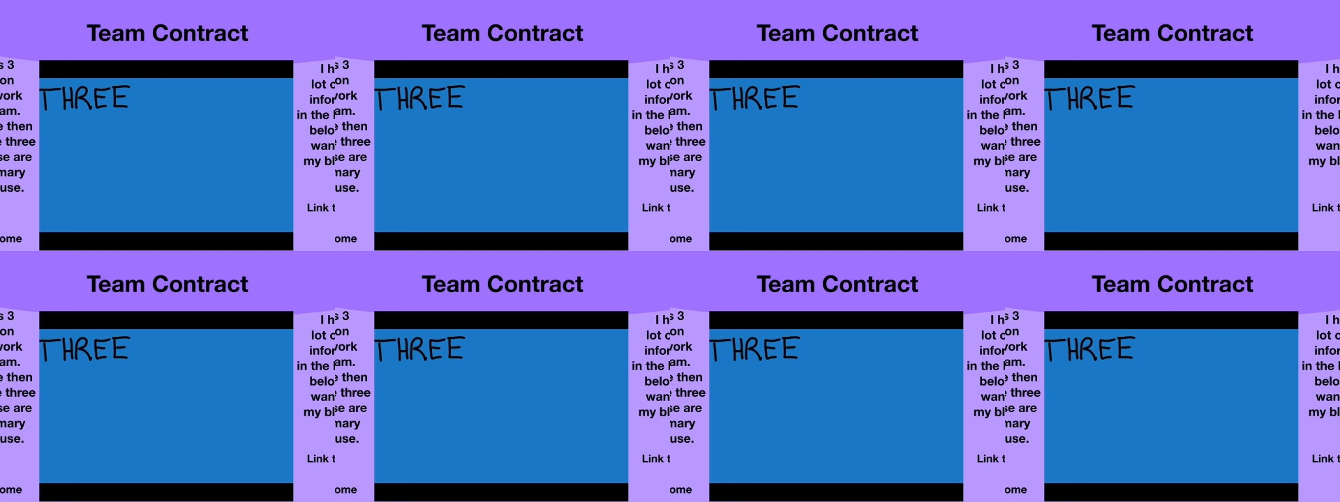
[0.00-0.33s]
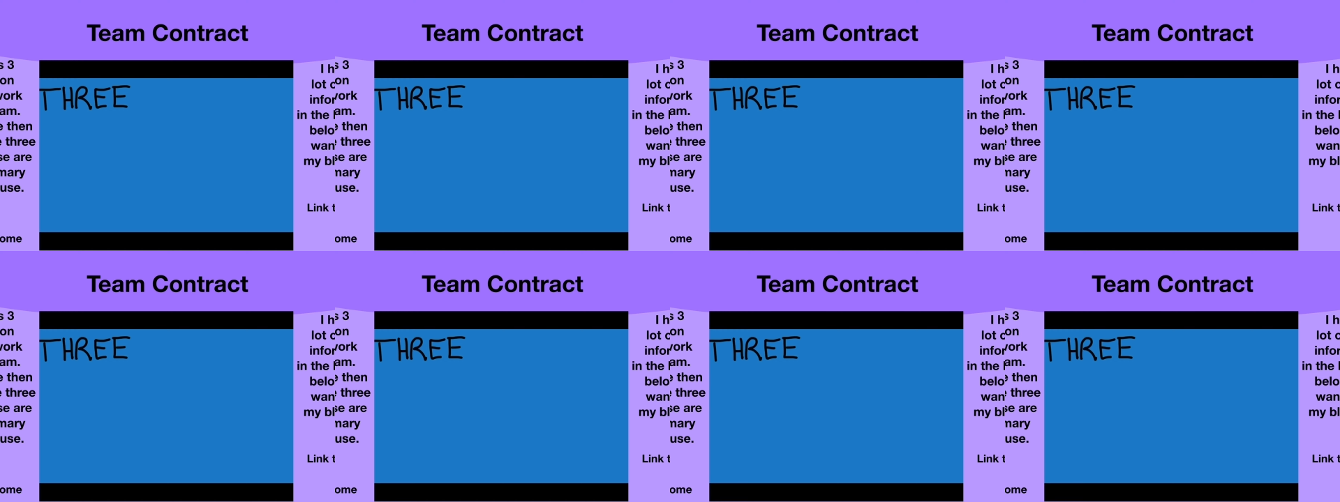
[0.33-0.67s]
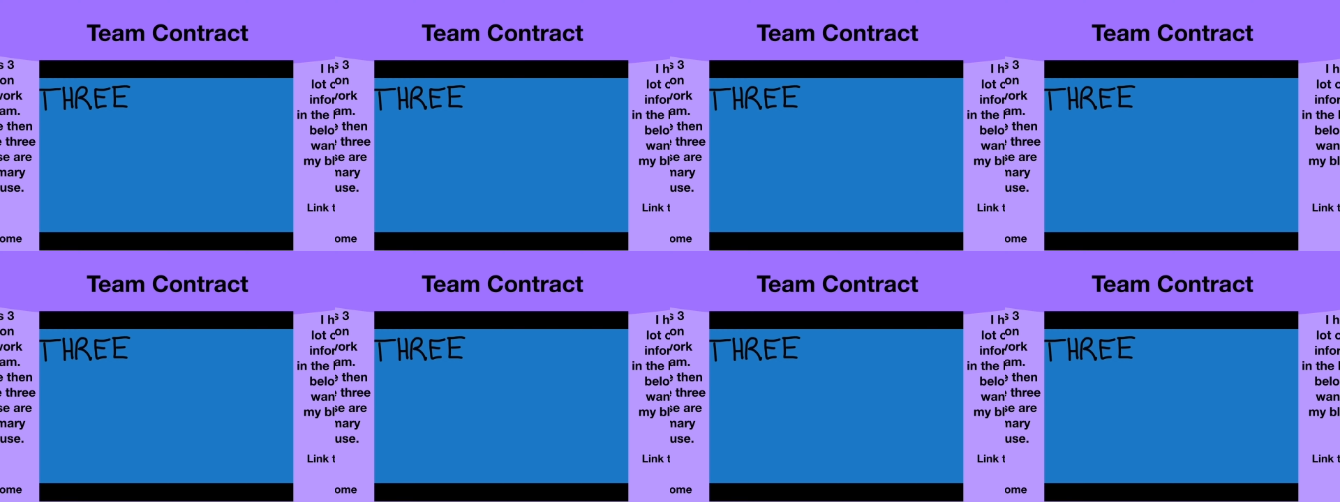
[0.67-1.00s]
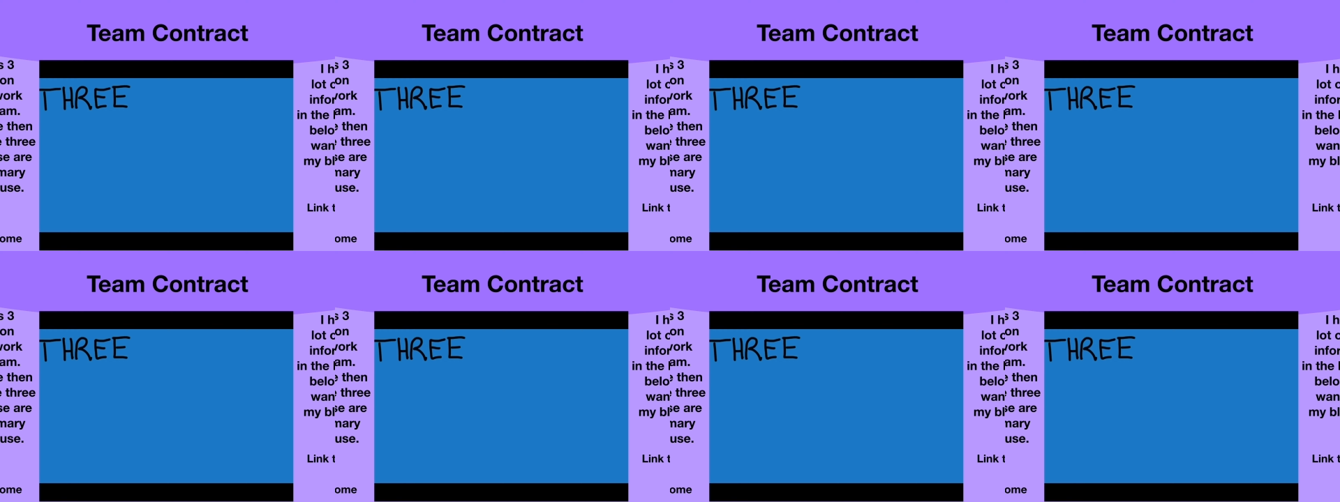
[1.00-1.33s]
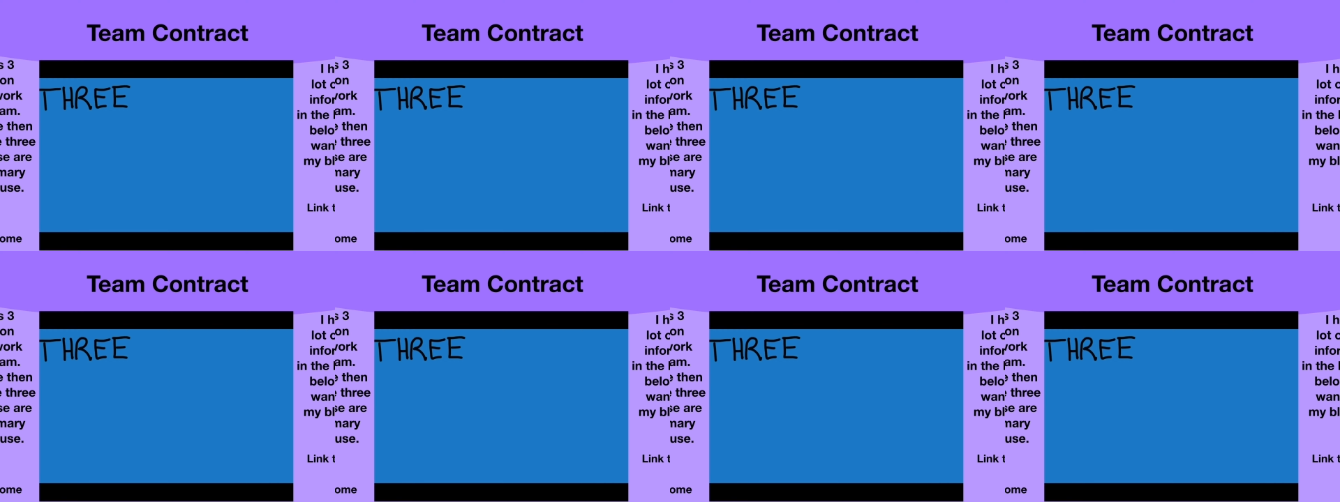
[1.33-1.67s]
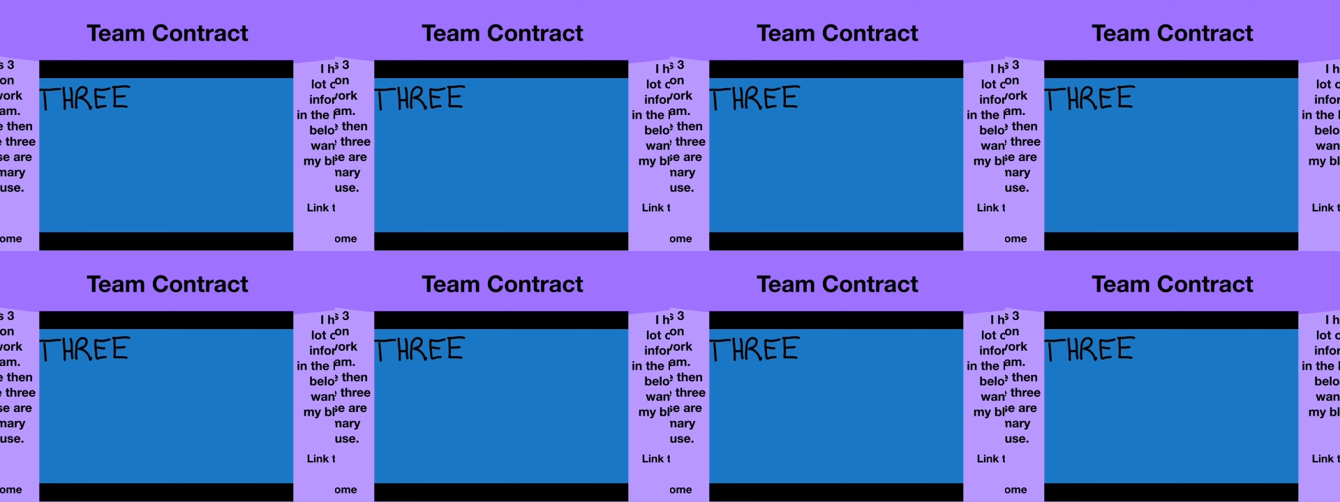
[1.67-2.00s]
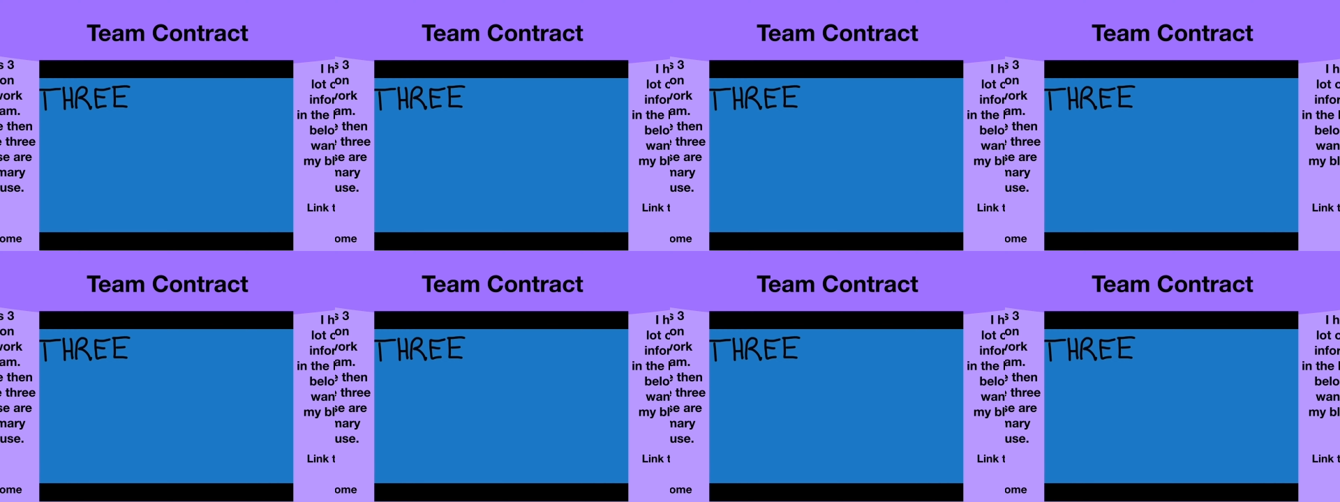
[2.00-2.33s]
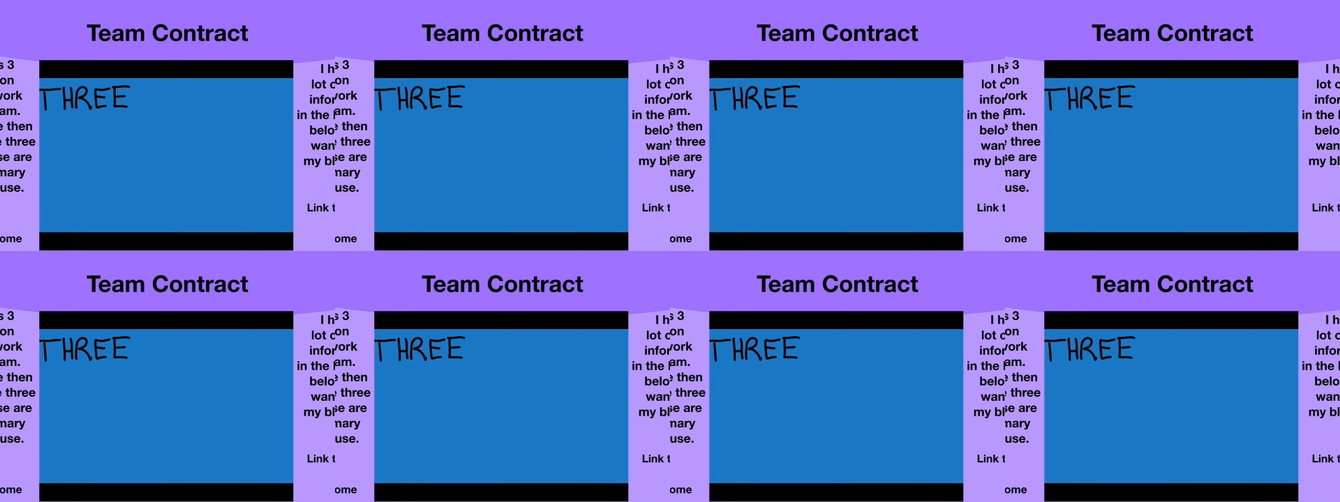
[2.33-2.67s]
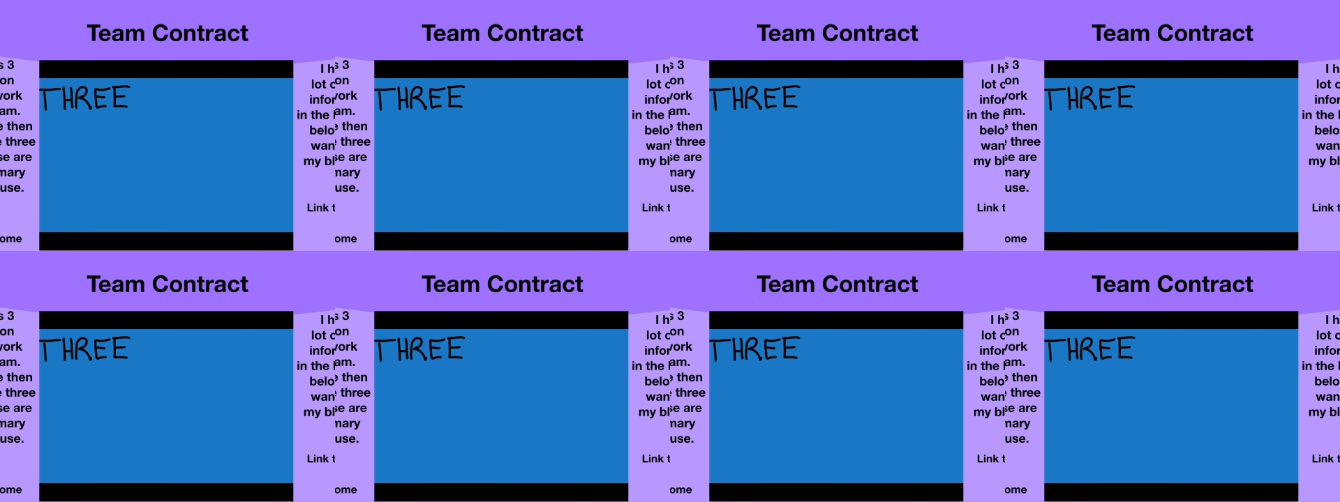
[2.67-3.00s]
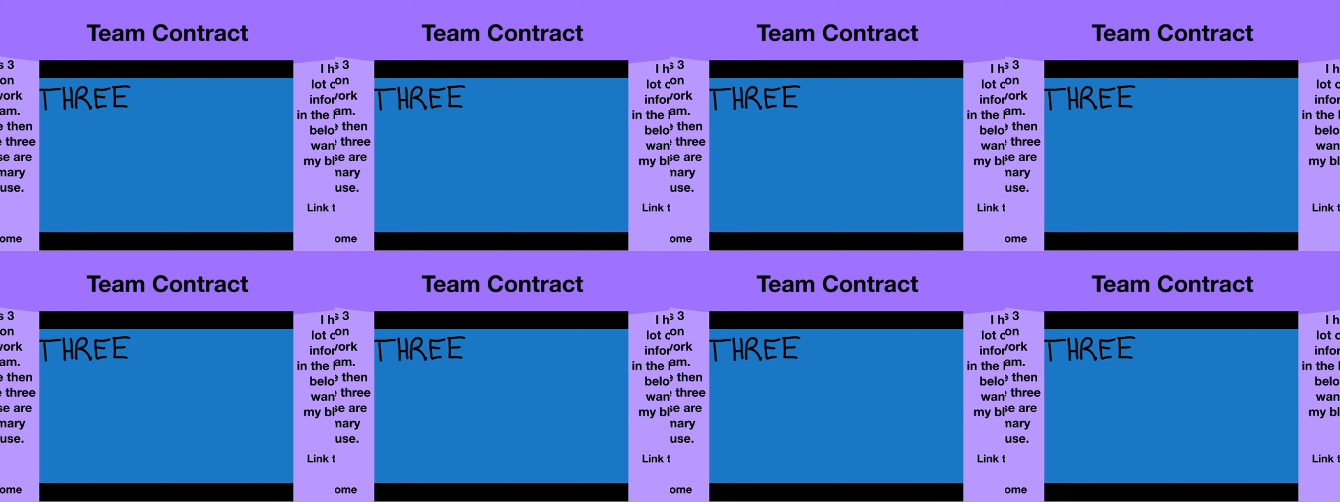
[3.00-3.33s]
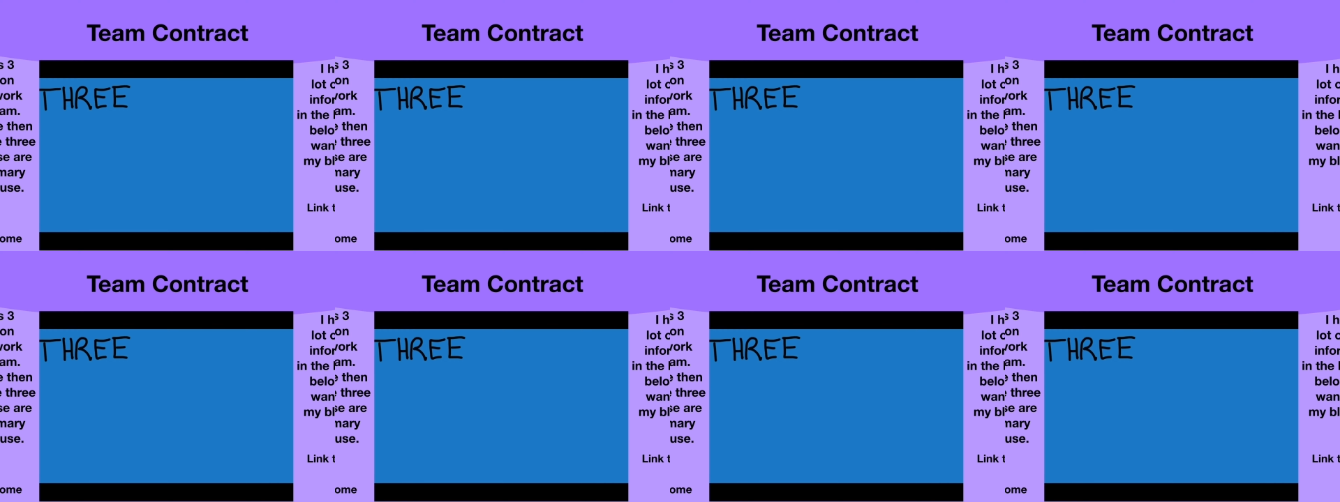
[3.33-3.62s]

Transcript: Nobody's mouth can be seen.